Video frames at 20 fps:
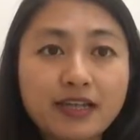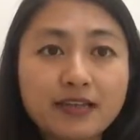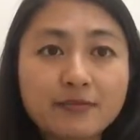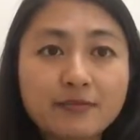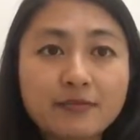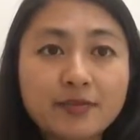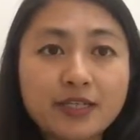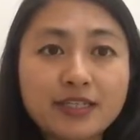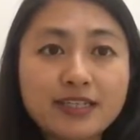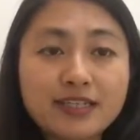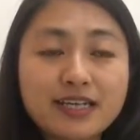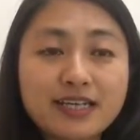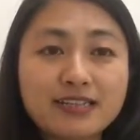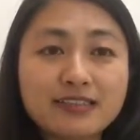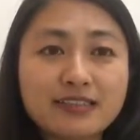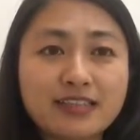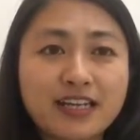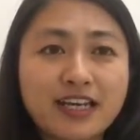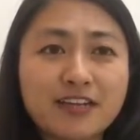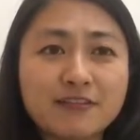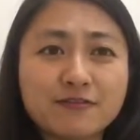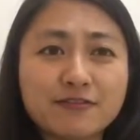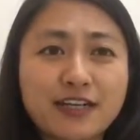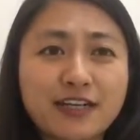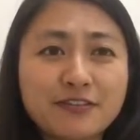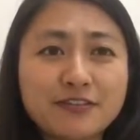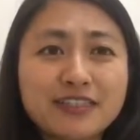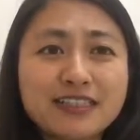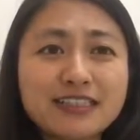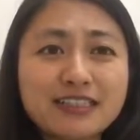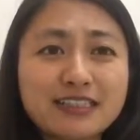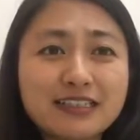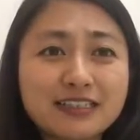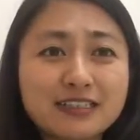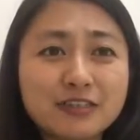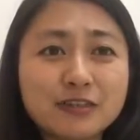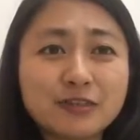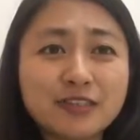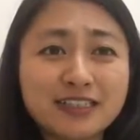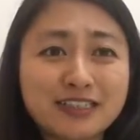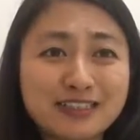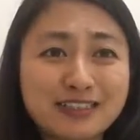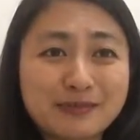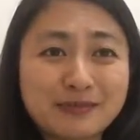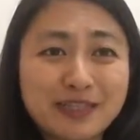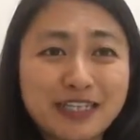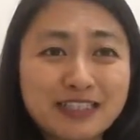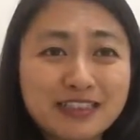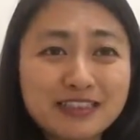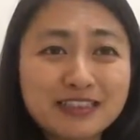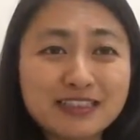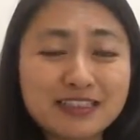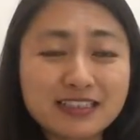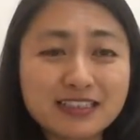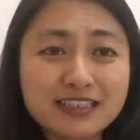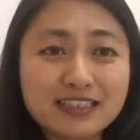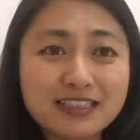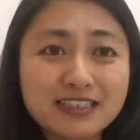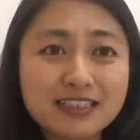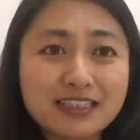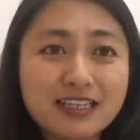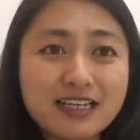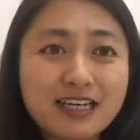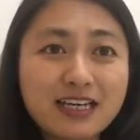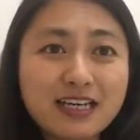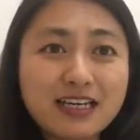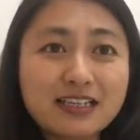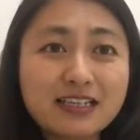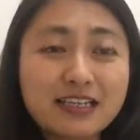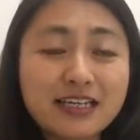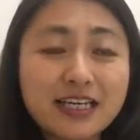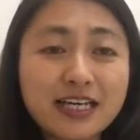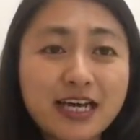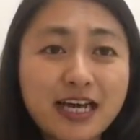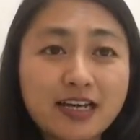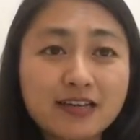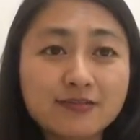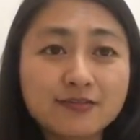but then they have very little expenses. They have